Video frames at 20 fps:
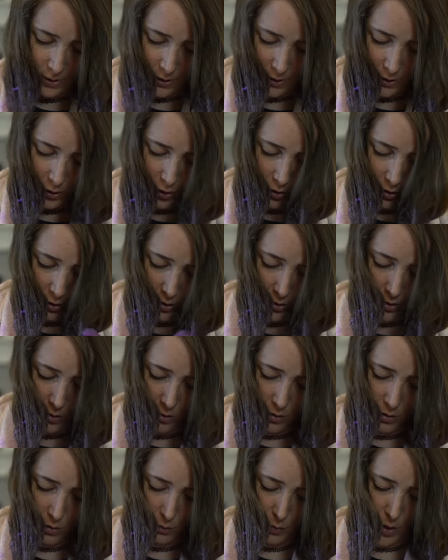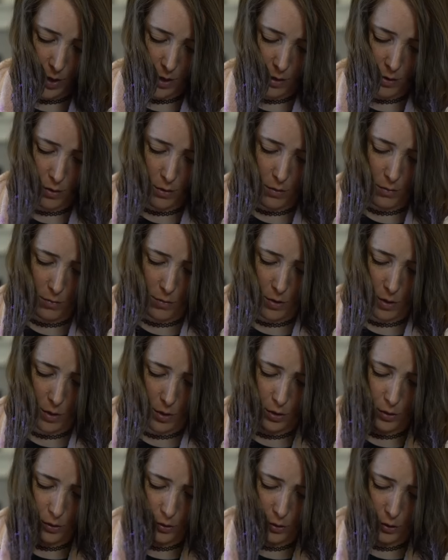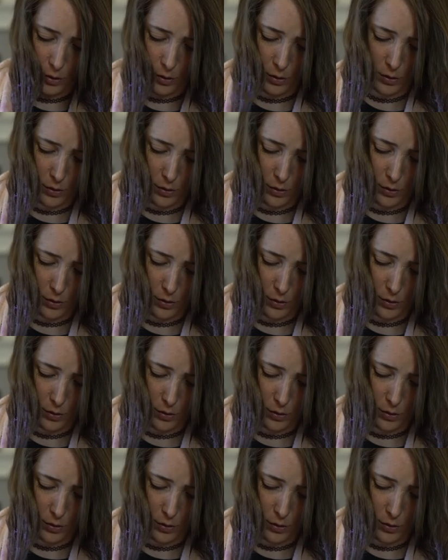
Is this starting to look better or worse?